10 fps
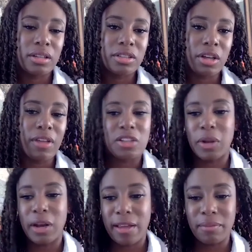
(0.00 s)
So that's
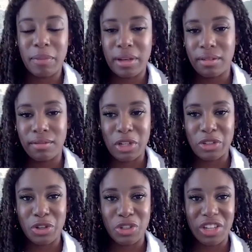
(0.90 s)
what I've been
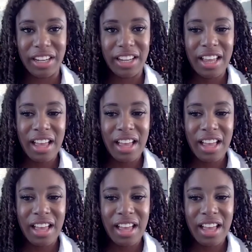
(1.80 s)
researching.